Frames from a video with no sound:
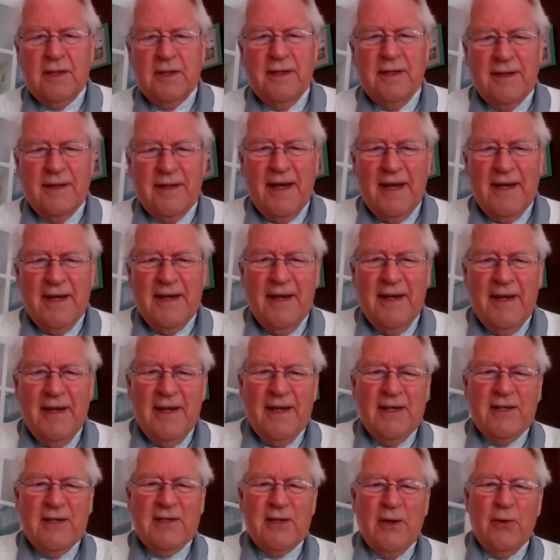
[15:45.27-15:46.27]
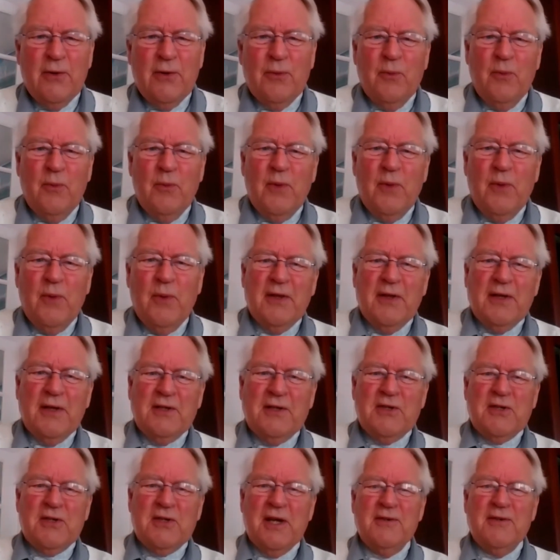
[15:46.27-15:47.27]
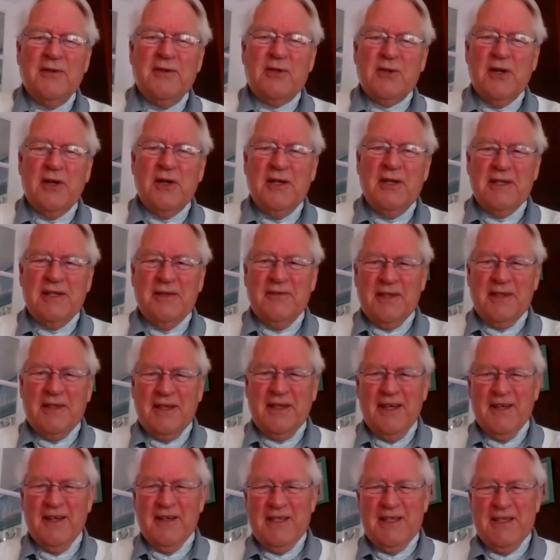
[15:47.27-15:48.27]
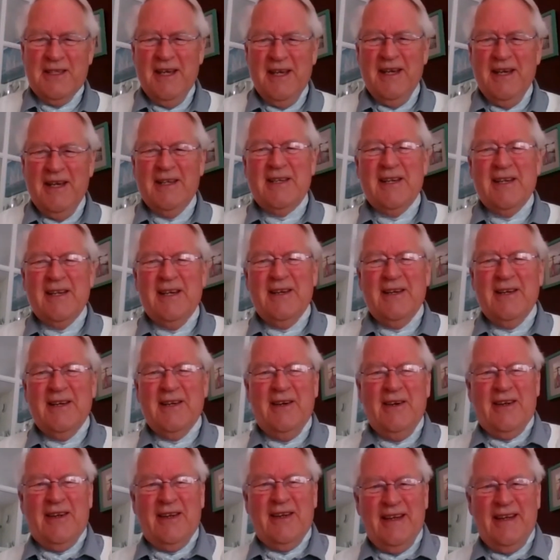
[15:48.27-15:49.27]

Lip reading: that. So I think it's time to try something else. So,